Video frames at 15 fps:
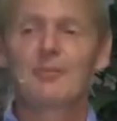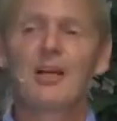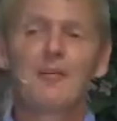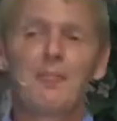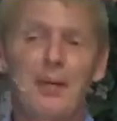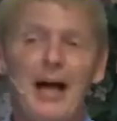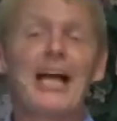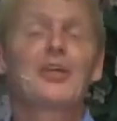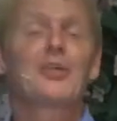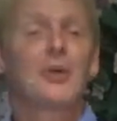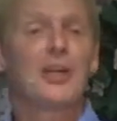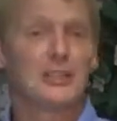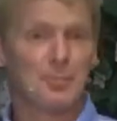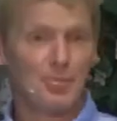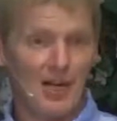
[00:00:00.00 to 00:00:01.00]
pie
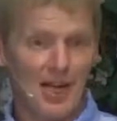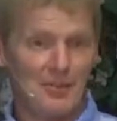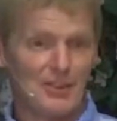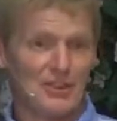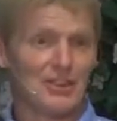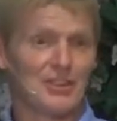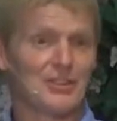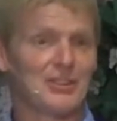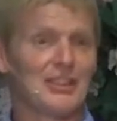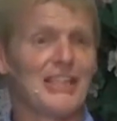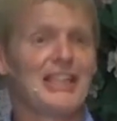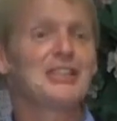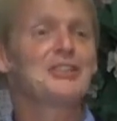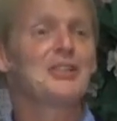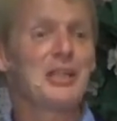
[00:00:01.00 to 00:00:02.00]
crust promises,
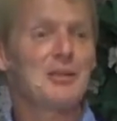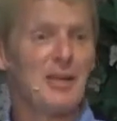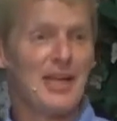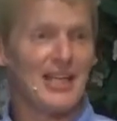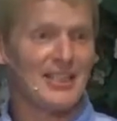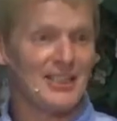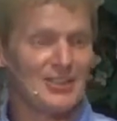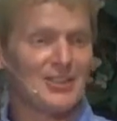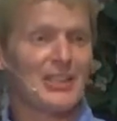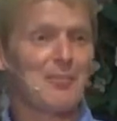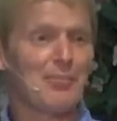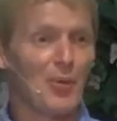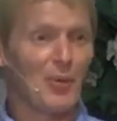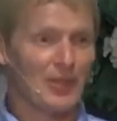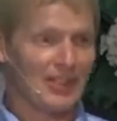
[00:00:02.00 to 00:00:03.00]
easily made, easily
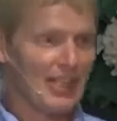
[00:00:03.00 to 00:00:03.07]
broken.